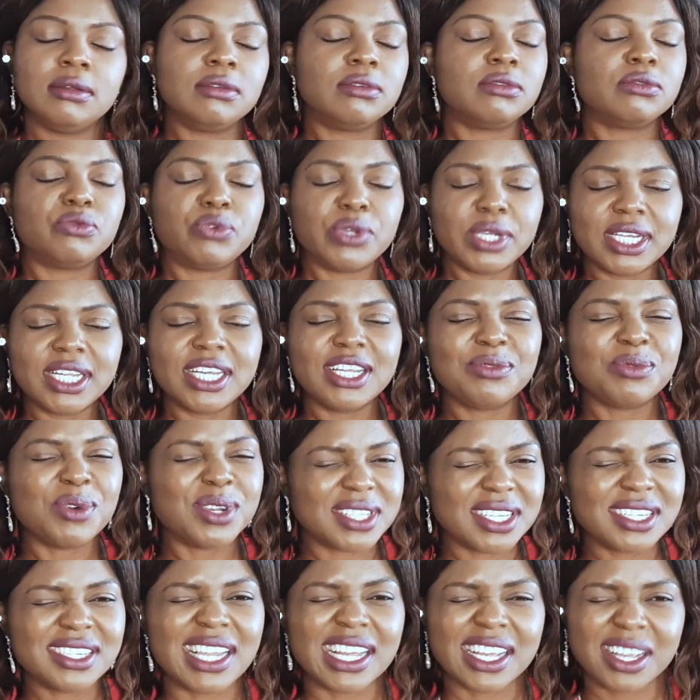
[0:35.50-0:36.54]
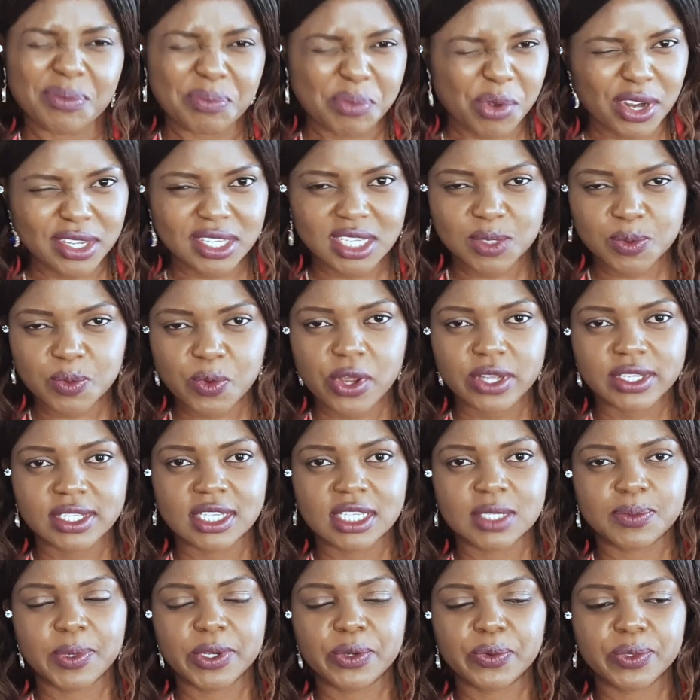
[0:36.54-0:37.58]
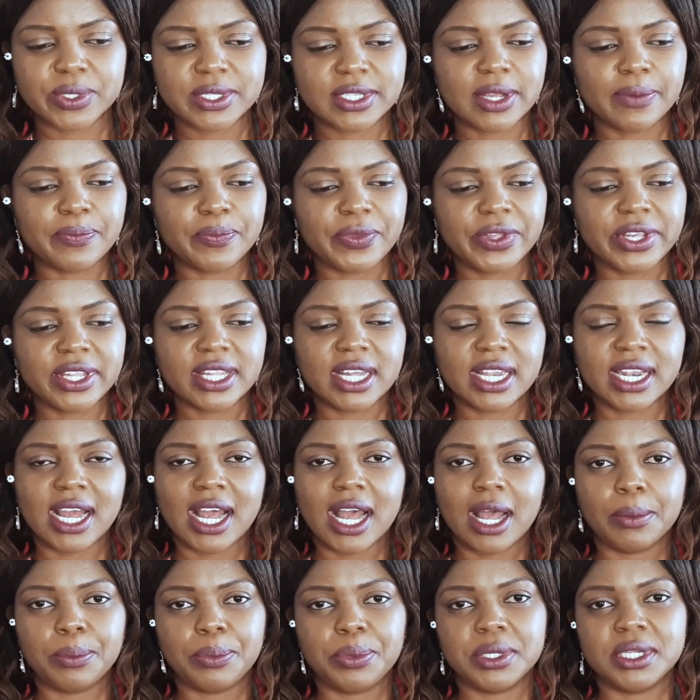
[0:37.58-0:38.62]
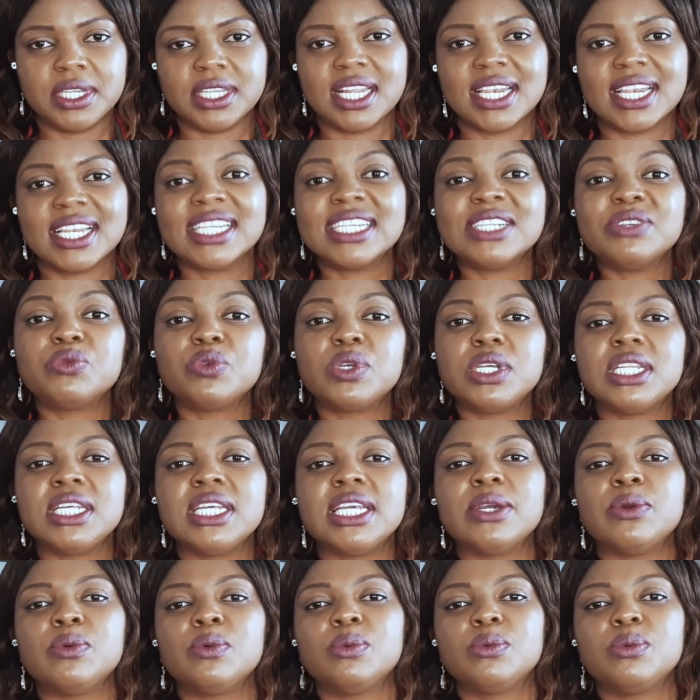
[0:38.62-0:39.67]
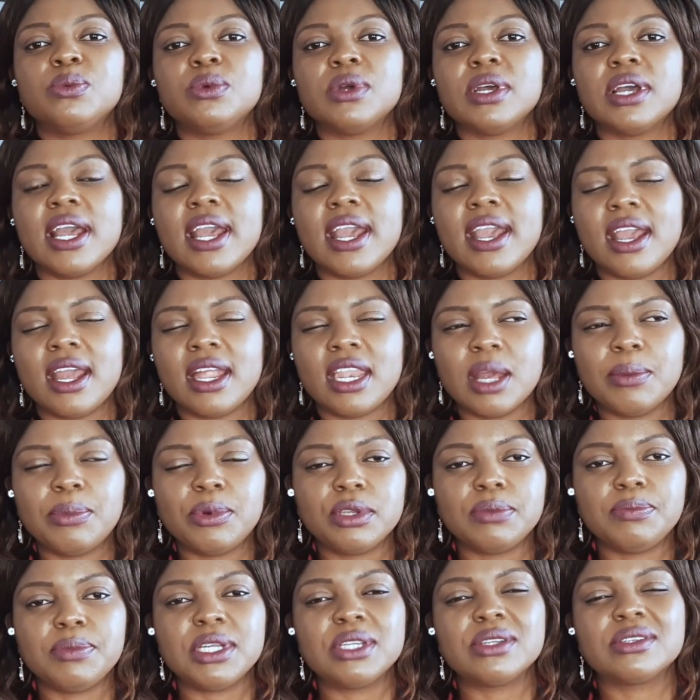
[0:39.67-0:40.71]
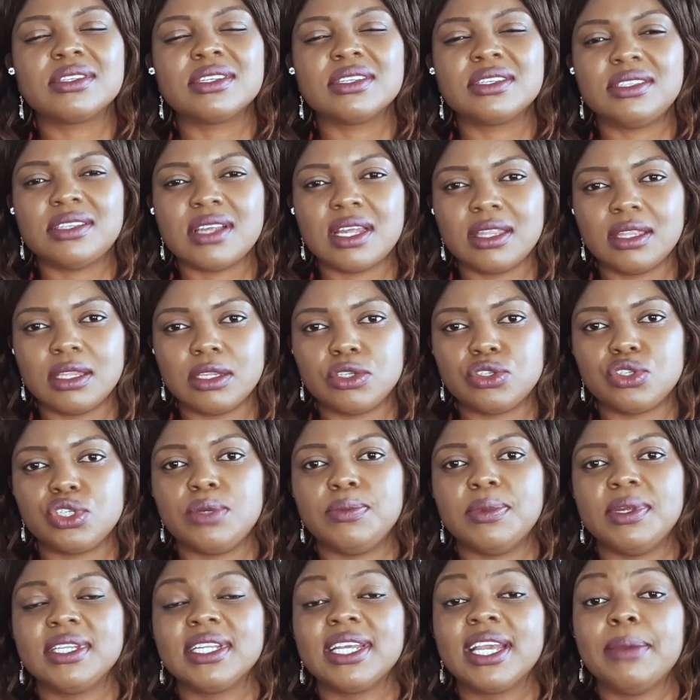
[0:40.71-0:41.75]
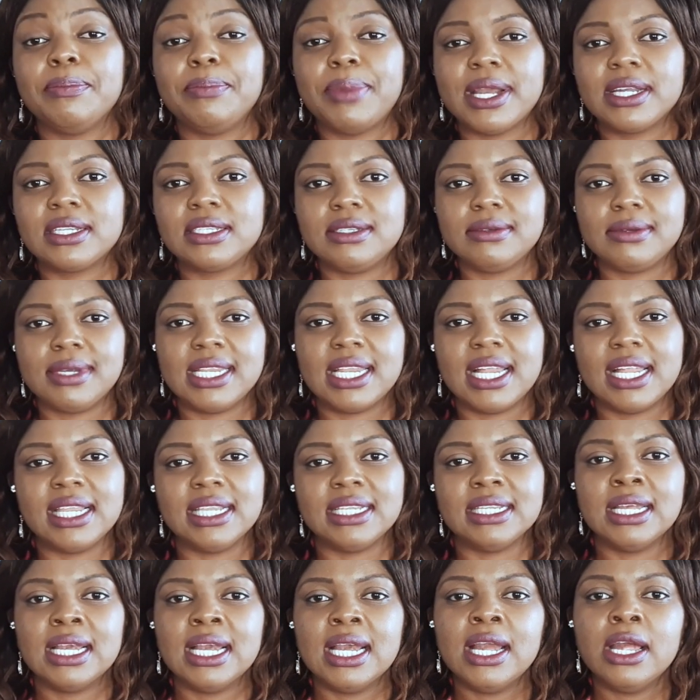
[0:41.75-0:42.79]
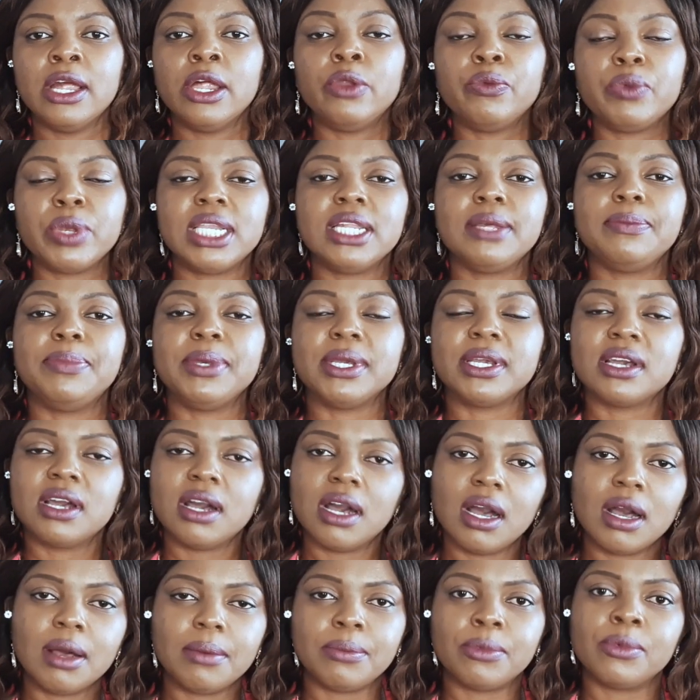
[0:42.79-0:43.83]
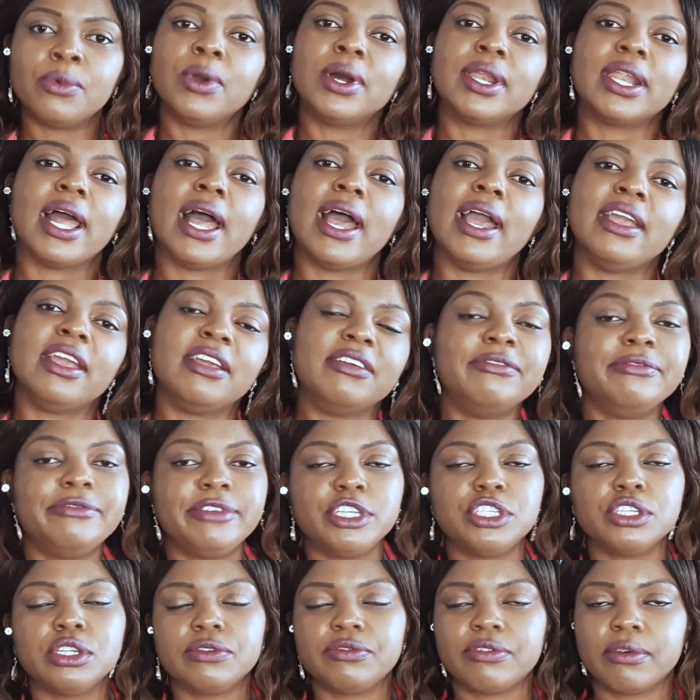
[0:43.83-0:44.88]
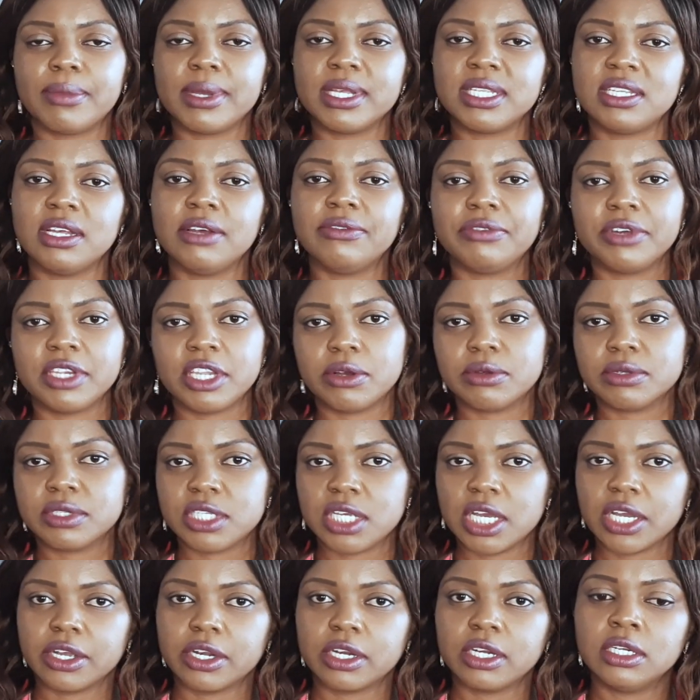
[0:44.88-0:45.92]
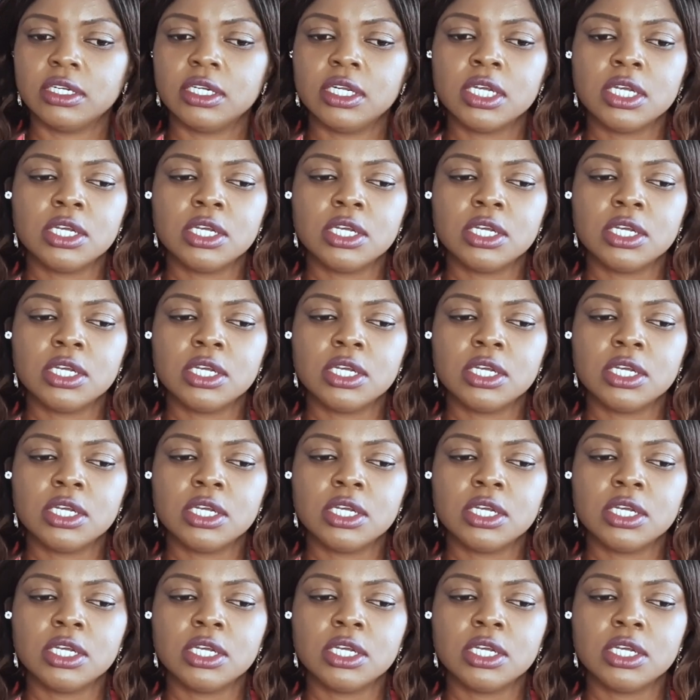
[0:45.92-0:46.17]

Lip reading: Really, it wasn't like a process, but it was something that happened that really enabled me to sustain the dream and get back to it and really become what I envisioned for myself when I was younger.